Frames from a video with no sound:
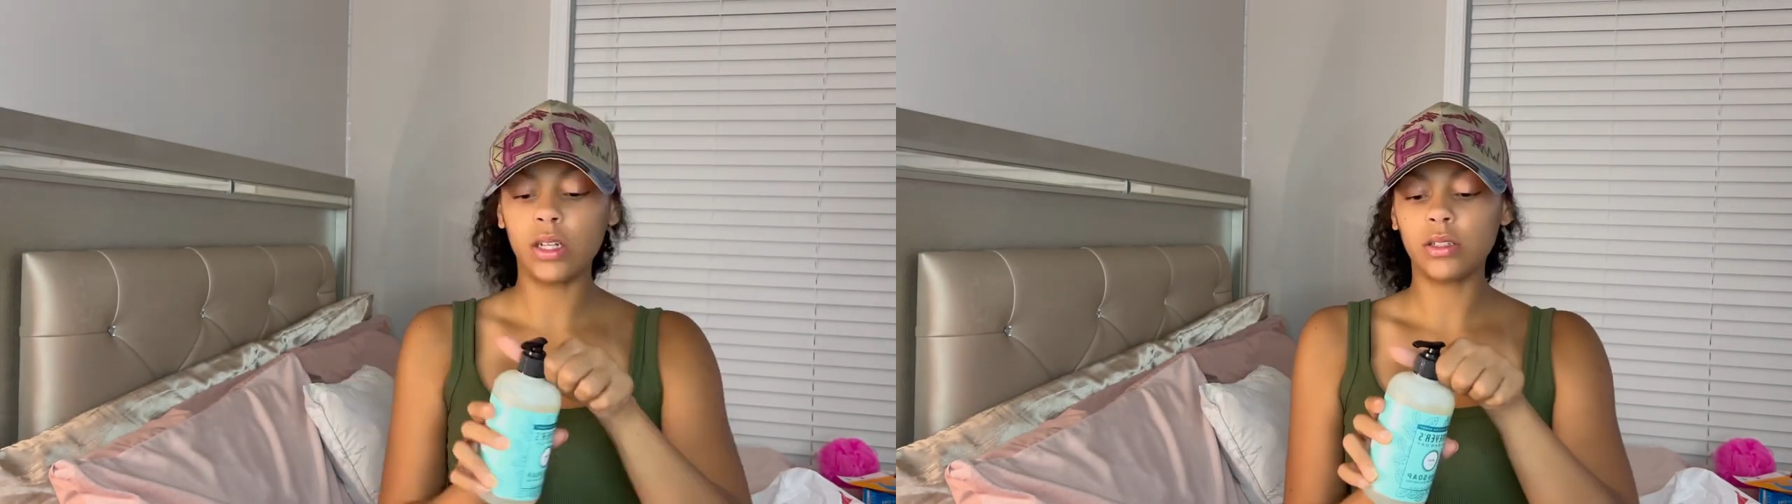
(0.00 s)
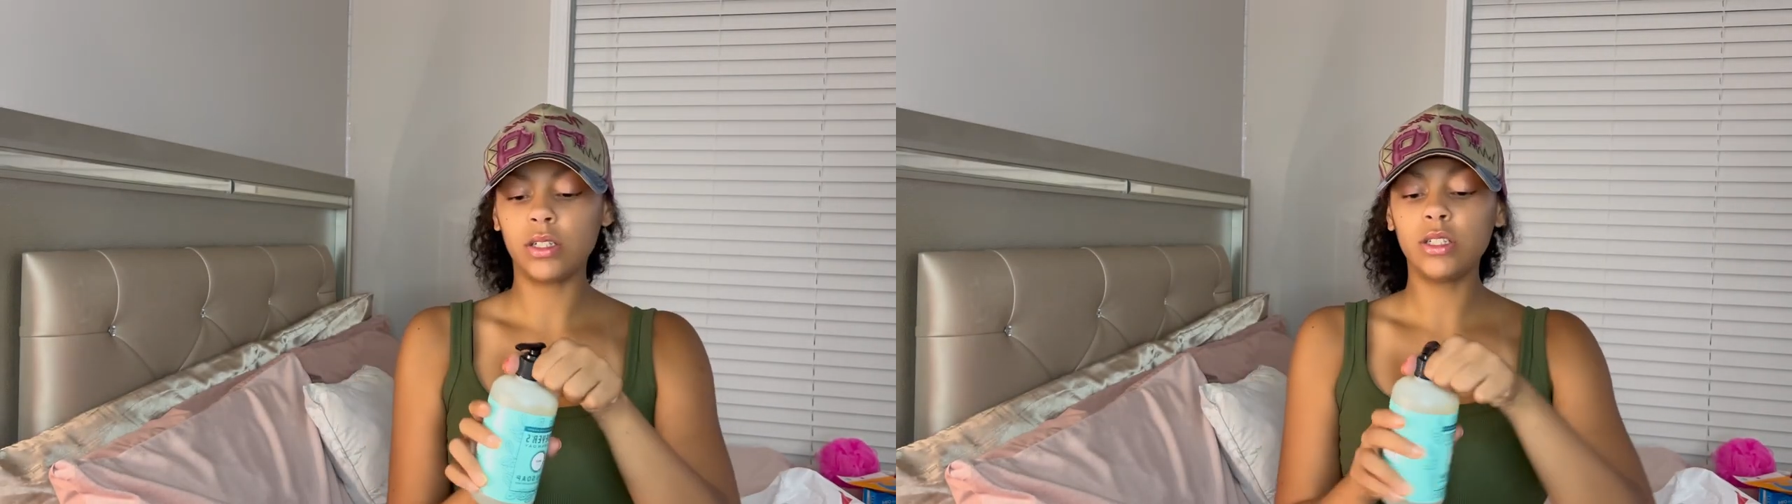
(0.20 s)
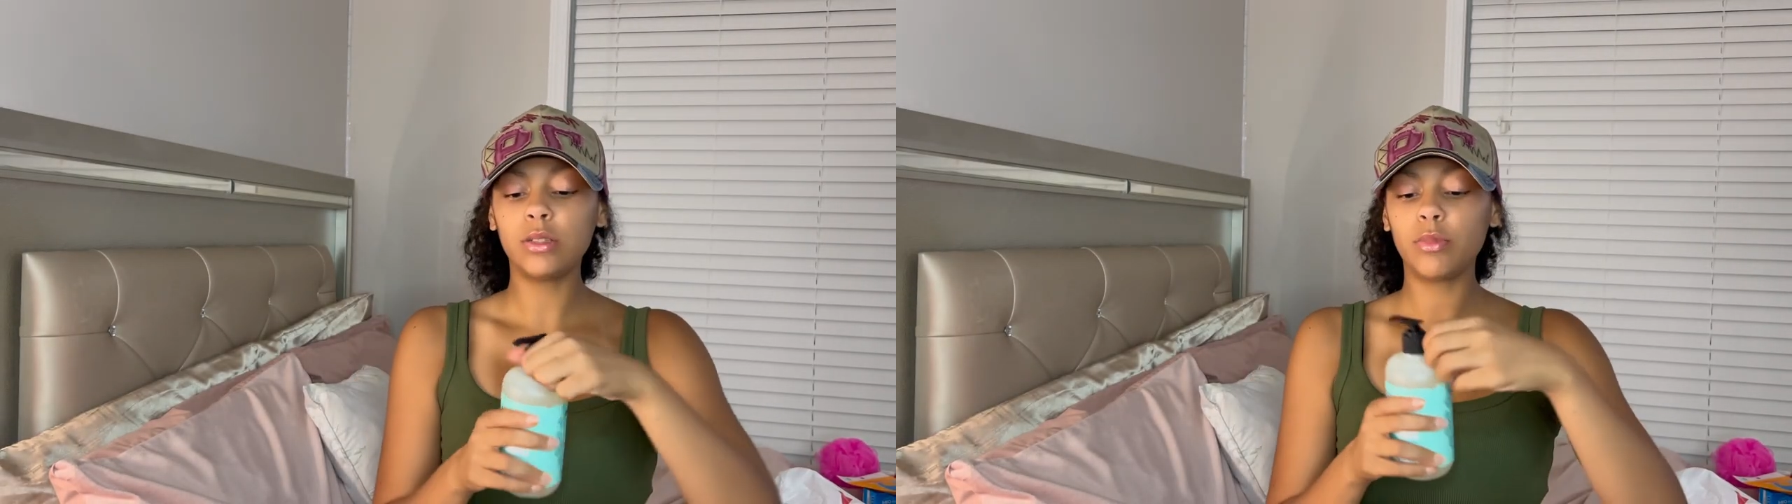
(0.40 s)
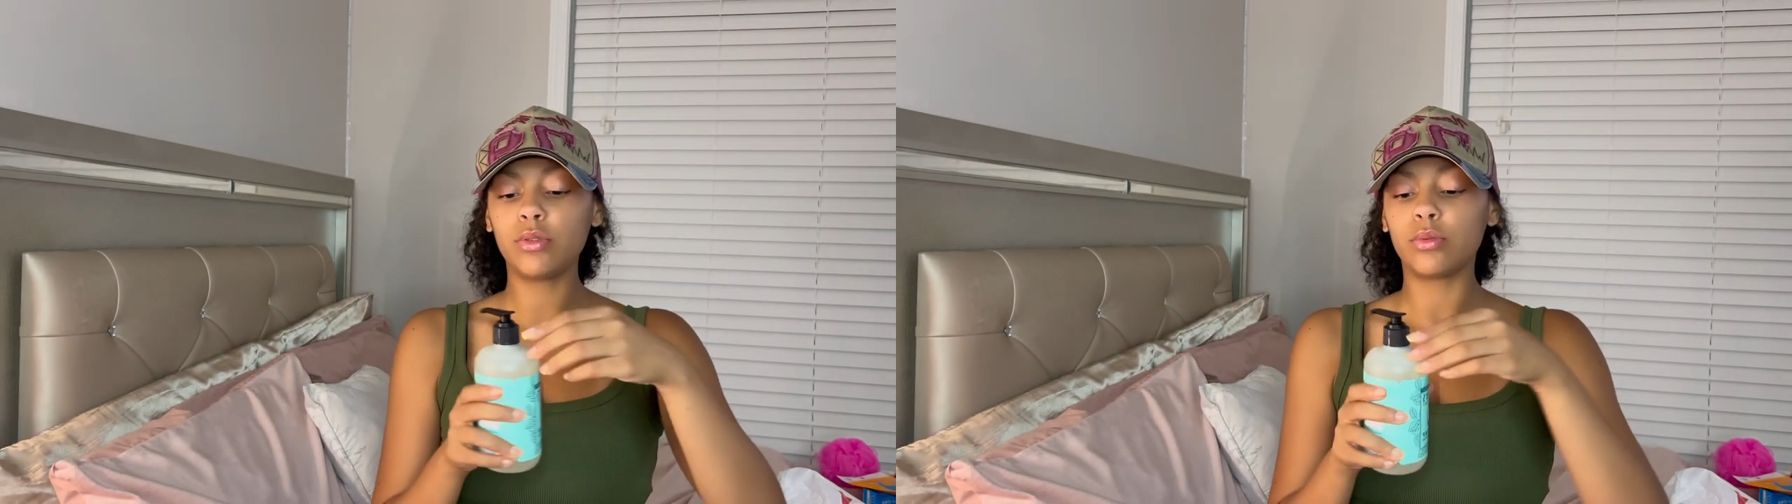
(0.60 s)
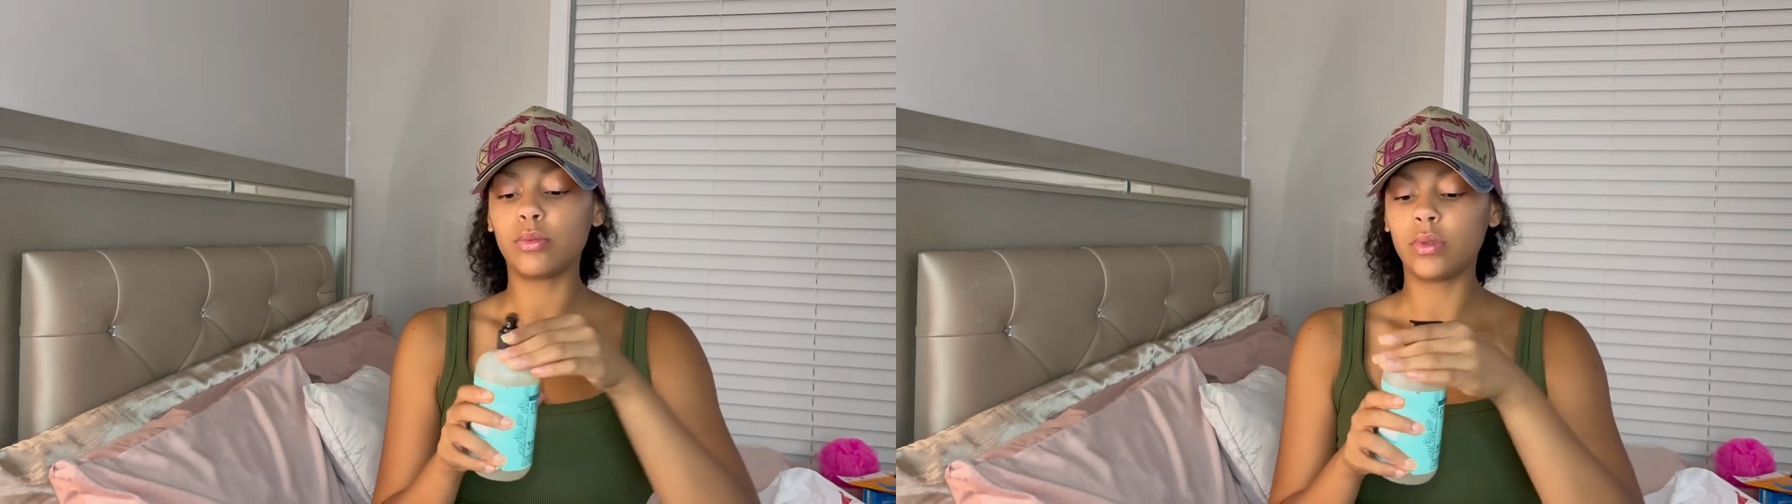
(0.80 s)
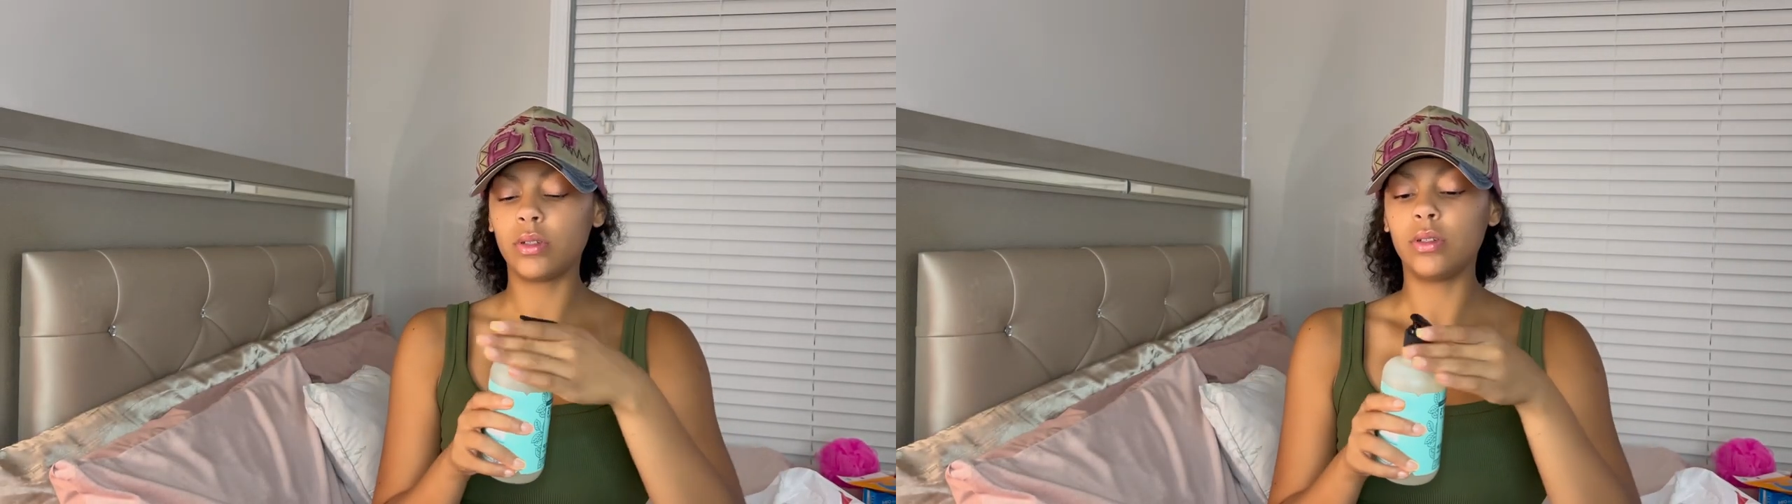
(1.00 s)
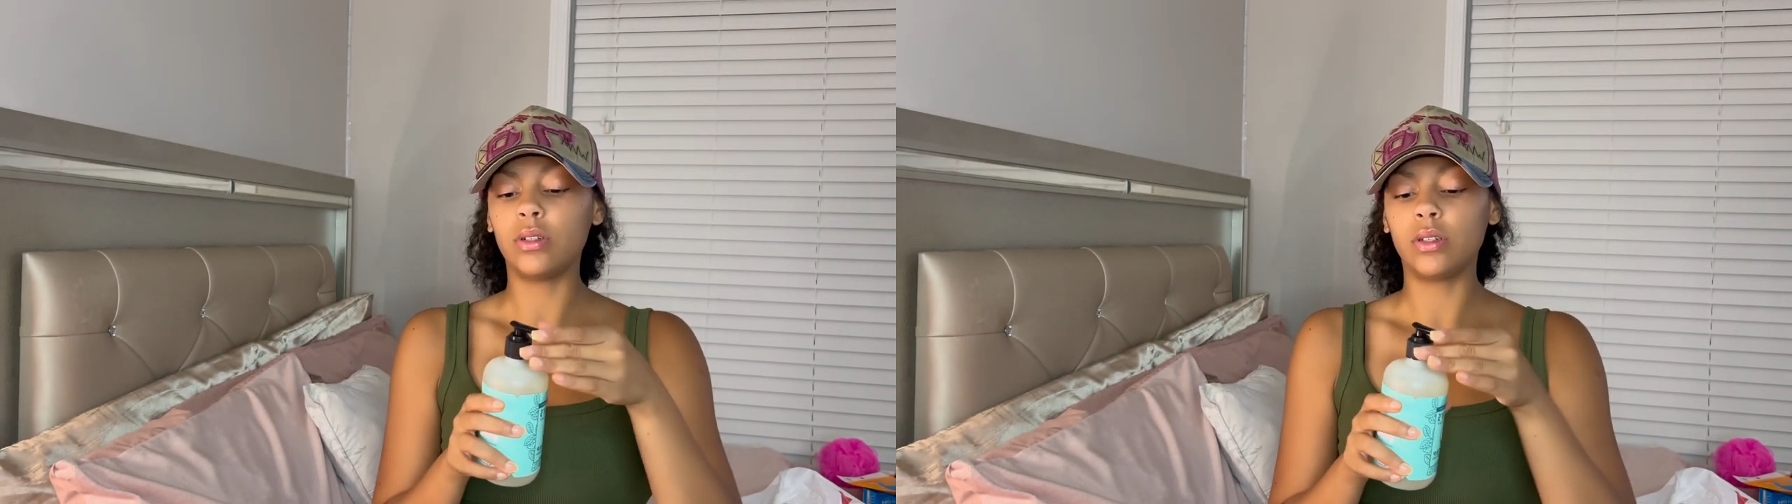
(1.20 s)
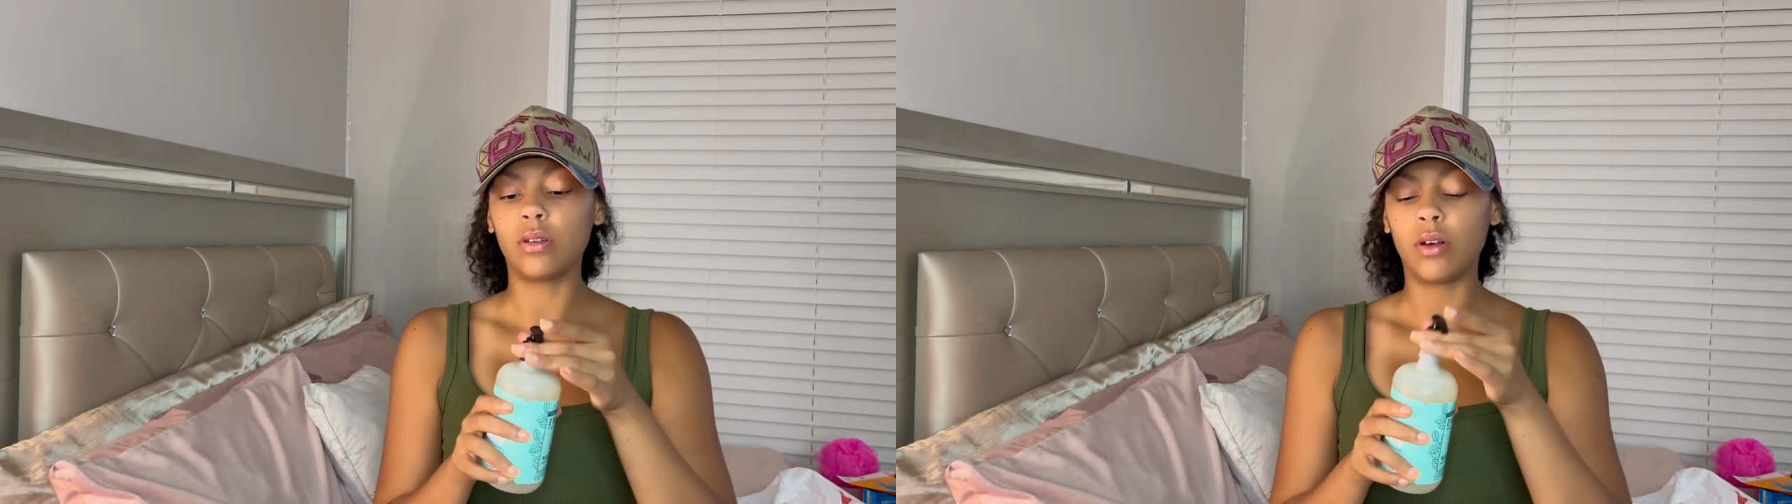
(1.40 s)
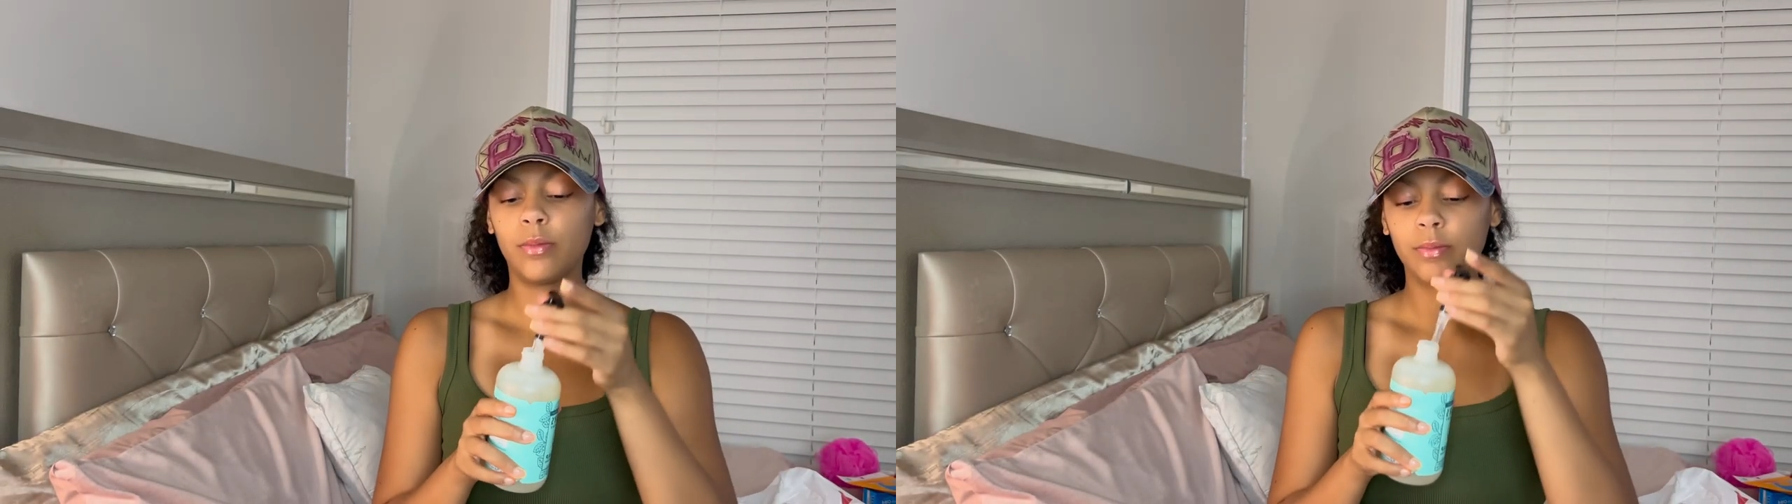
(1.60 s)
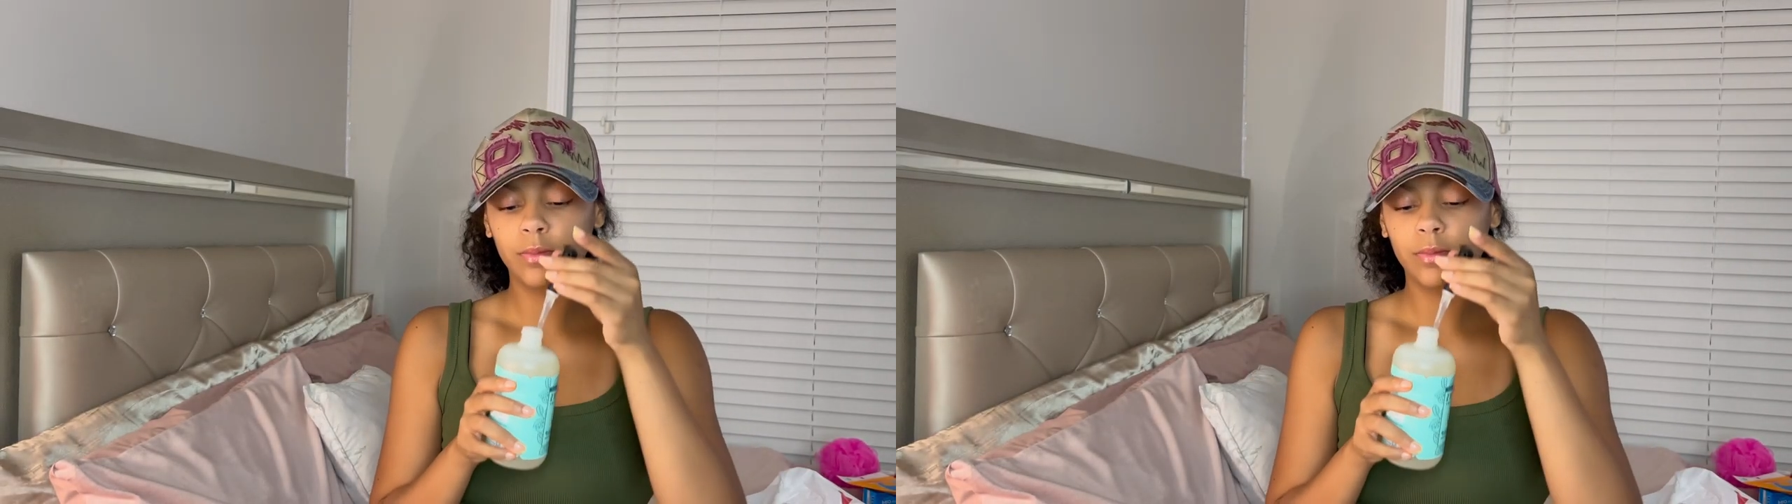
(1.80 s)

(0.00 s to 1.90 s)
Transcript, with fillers: And it smells really good, y'all.